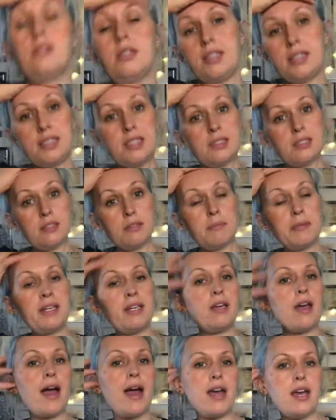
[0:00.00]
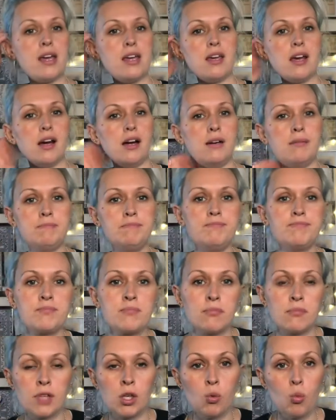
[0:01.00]
this is going to be a
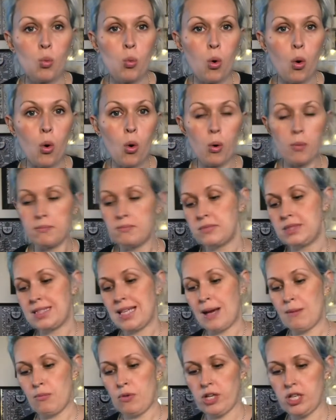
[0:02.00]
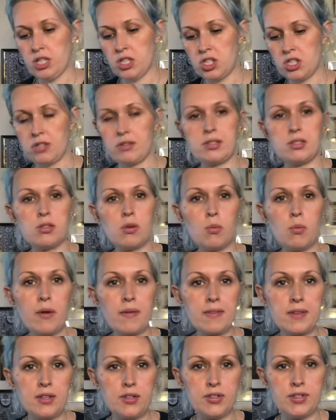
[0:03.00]
warm sandwich. So it's not one
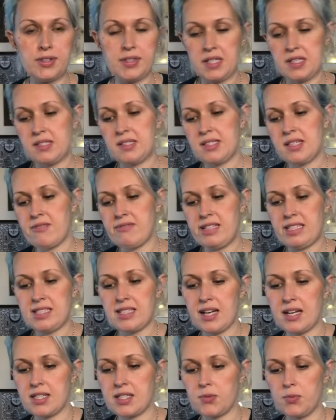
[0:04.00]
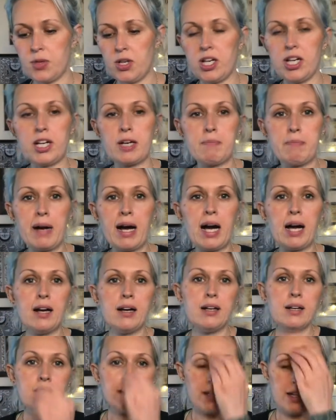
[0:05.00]
that you can necessarily take to work. But
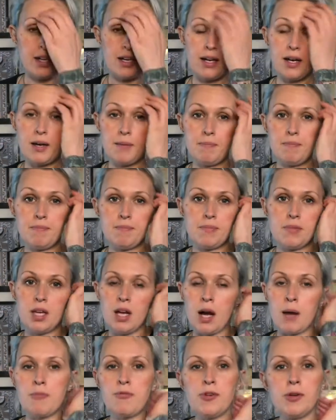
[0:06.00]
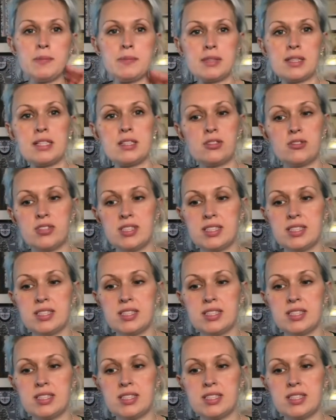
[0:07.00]
I'm filming this on a